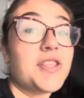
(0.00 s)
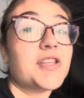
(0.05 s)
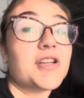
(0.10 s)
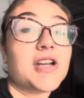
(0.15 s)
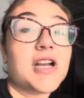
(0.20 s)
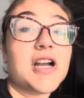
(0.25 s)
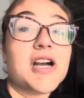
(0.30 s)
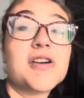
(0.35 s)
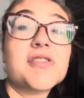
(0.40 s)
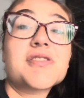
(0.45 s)
your
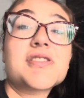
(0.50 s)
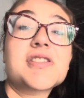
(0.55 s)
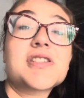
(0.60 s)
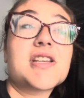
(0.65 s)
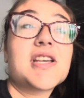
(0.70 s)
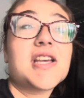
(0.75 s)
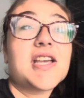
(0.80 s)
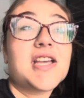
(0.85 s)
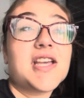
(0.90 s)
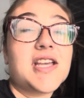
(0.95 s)
host,
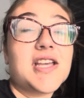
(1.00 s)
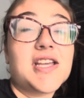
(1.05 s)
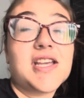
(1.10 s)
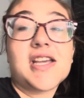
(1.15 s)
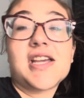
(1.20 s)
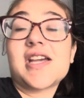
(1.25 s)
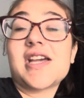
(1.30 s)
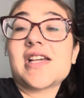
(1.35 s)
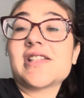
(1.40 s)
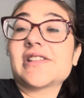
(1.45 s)

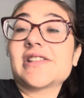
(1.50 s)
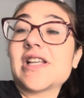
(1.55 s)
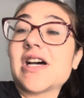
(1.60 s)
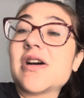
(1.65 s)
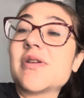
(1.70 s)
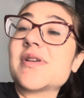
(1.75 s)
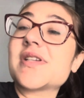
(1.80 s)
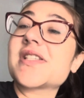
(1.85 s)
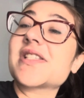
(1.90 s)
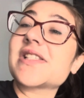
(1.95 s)

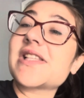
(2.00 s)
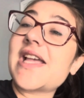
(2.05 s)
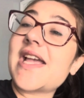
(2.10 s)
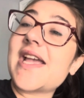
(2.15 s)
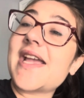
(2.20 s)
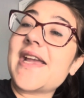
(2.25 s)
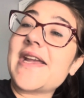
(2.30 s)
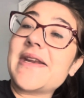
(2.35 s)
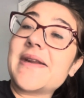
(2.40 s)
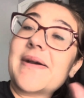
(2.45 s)
Lois
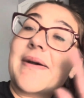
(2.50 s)
Lane.